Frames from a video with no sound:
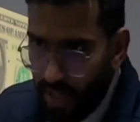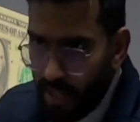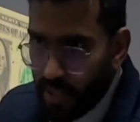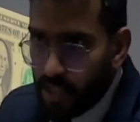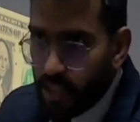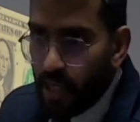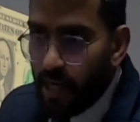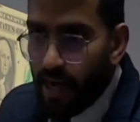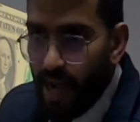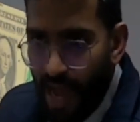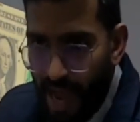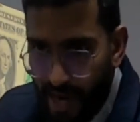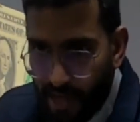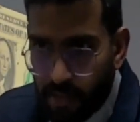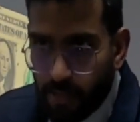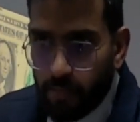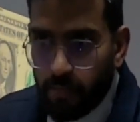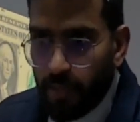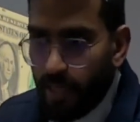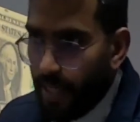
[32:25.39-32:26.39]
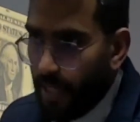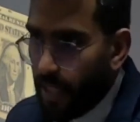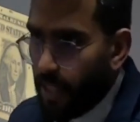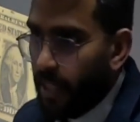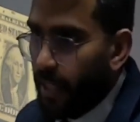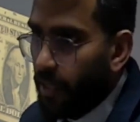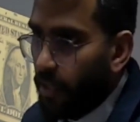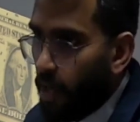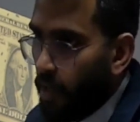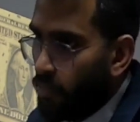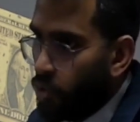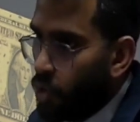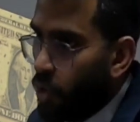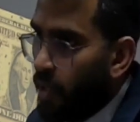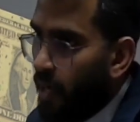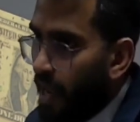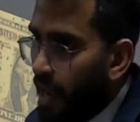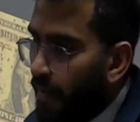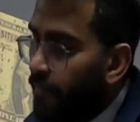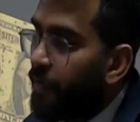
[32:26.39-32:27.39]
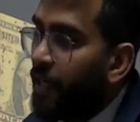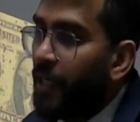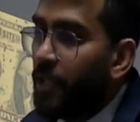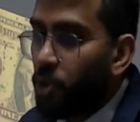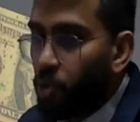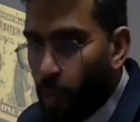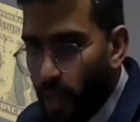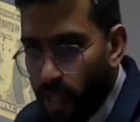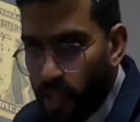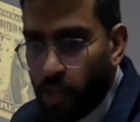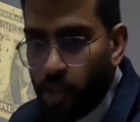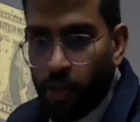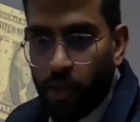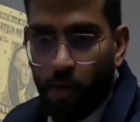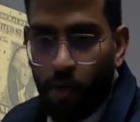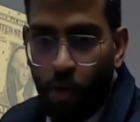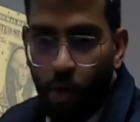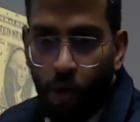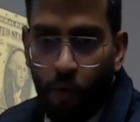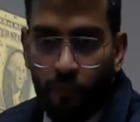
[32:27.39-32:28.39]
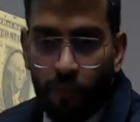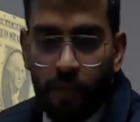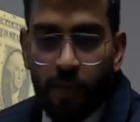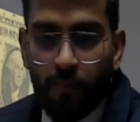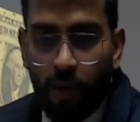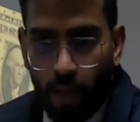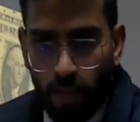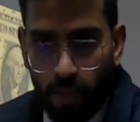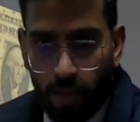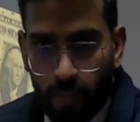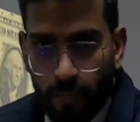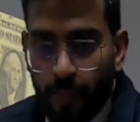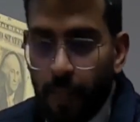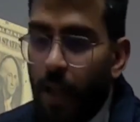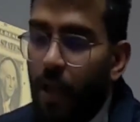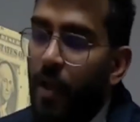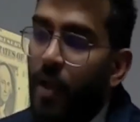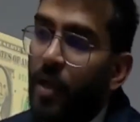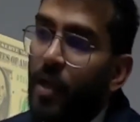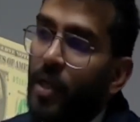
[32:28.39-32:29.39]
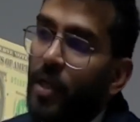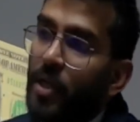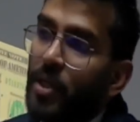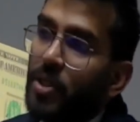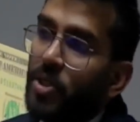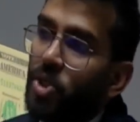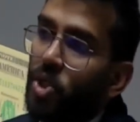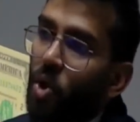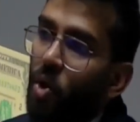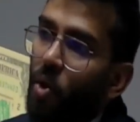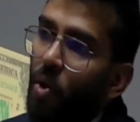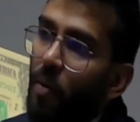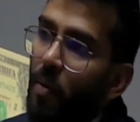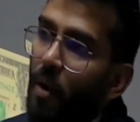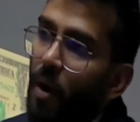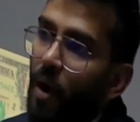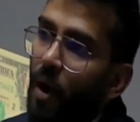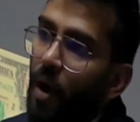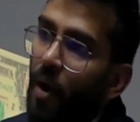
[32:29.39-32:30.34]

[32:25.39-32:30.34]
It's a lagged data that comes on every 12th of the month. So